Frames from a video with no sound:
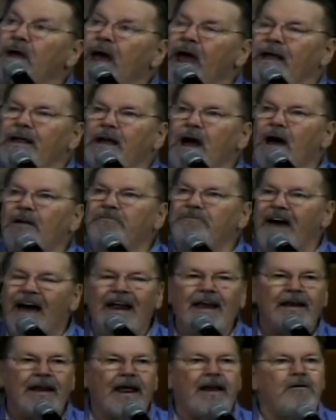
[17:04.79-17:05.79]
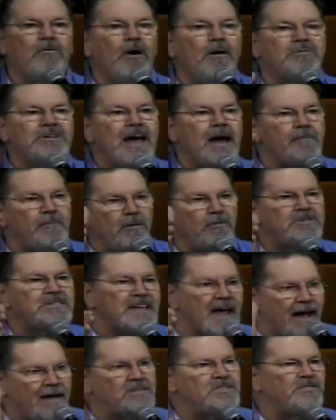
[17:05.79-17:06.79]
and God validated what was happening with
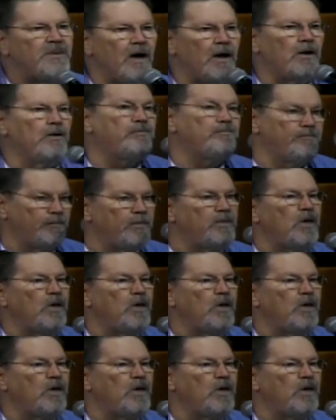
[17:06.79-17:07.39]
signs following.